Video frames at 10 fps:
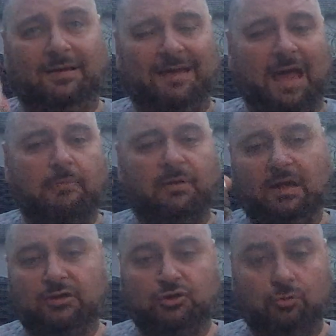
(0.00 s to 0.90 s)

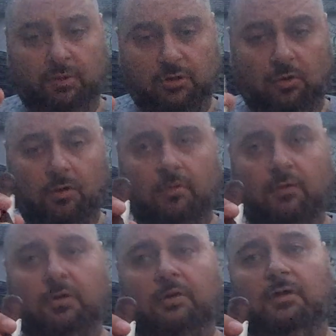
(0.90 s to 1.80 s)
cabinet humidor,
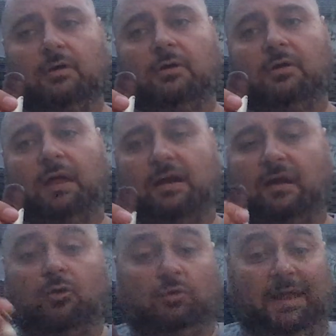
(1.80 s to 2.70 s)
and I
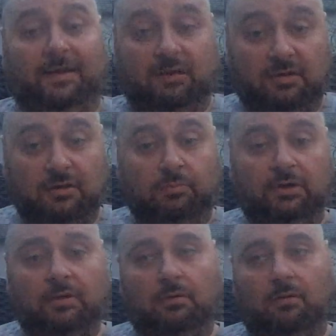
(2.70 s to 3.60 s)
collect it simply.